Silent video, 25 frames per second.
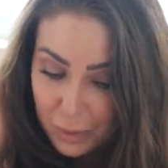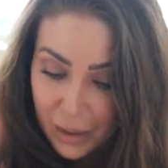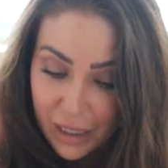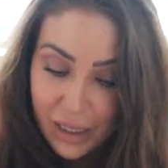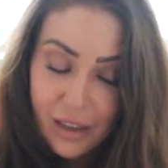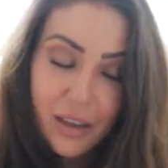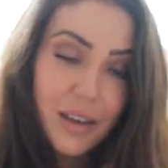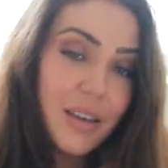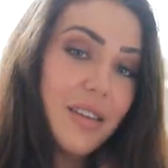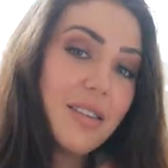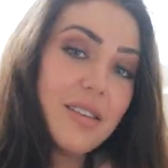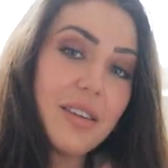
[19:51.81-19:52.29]

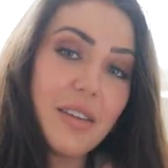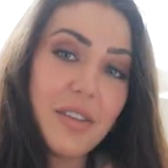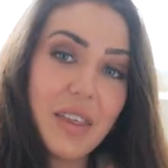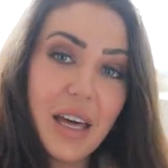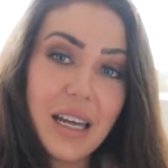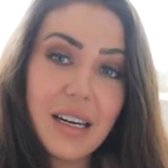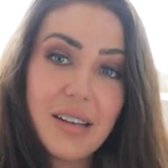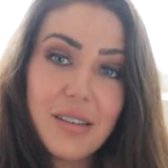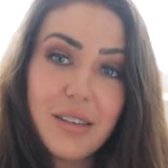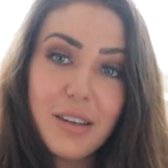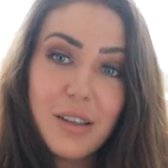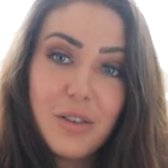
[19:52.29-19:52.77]
because
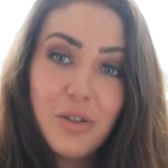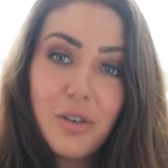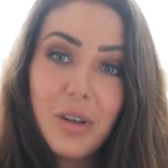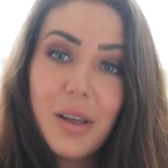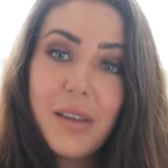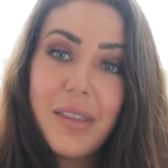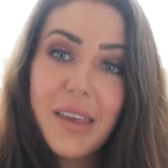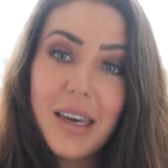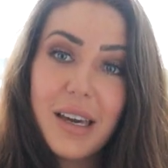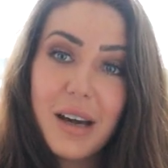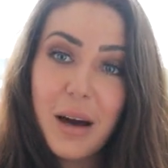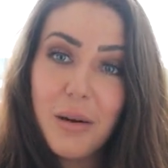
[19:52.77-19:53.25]
that is
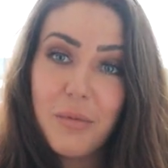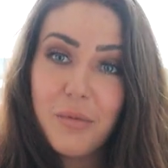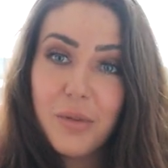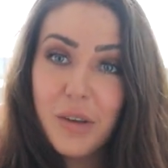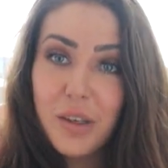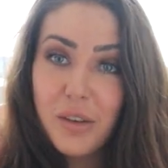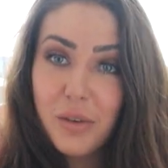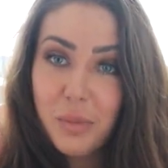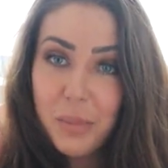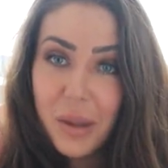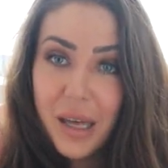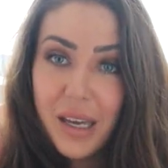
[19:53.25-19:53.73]
literally the
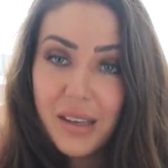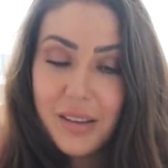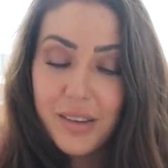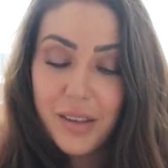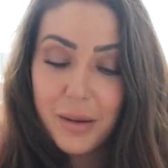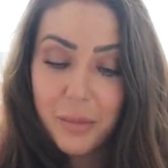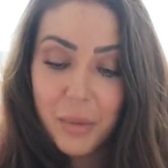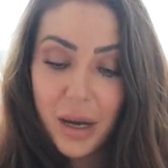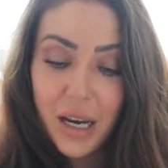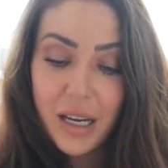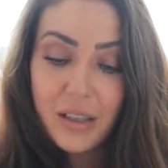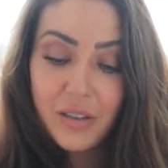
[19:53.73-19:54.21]
comfiest place
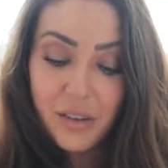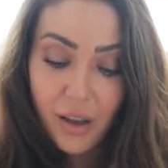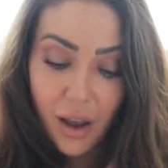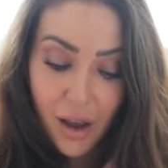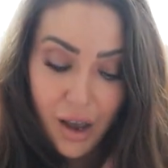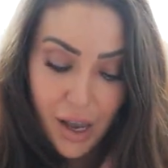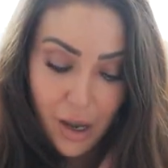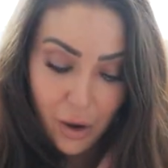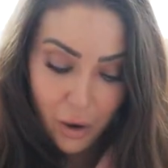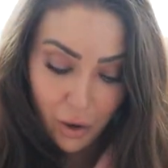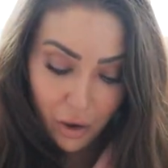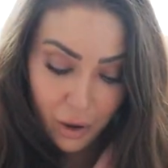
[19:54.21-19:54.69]
in my
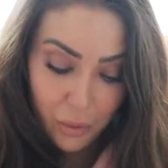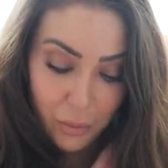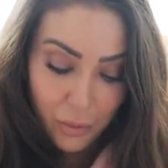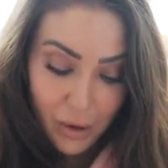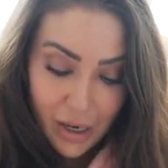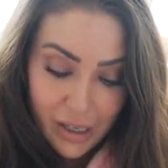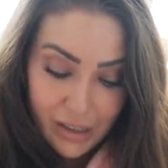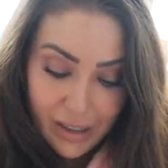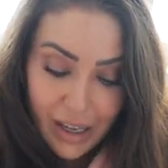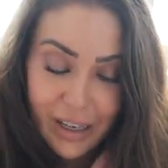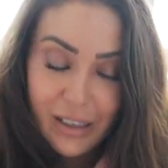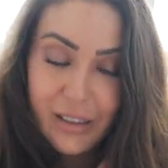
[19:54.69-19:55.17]
entire home
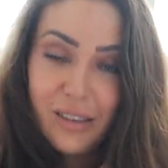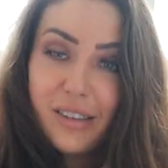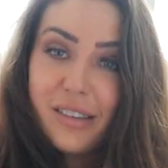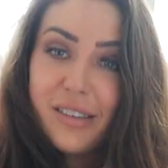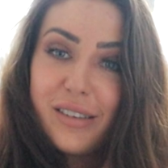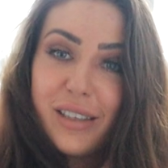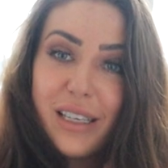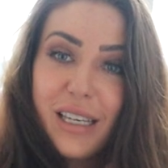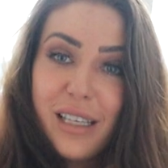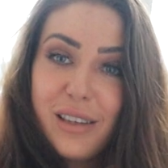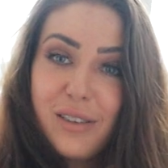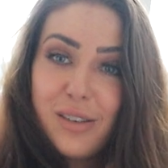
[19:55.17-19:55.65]
where I like to
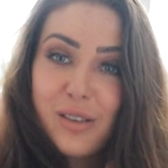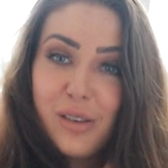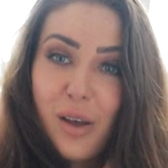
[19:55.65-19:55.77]
sit.